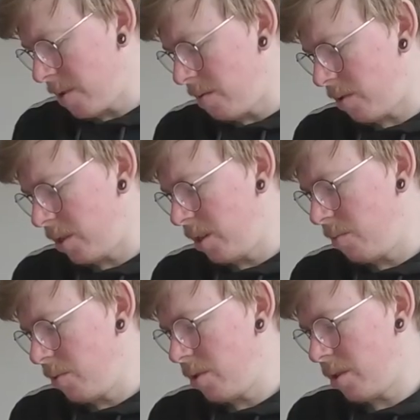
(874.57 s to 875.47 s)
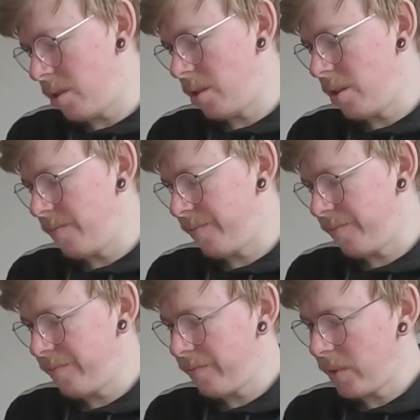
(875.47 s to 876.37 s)
Oh, it's Cedarwood. It's
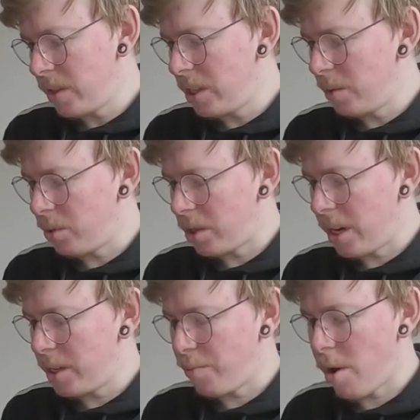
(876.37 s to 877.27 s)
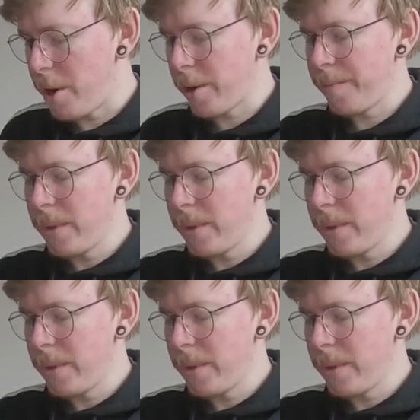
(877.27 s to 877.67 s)
Cedarwood States, Primark.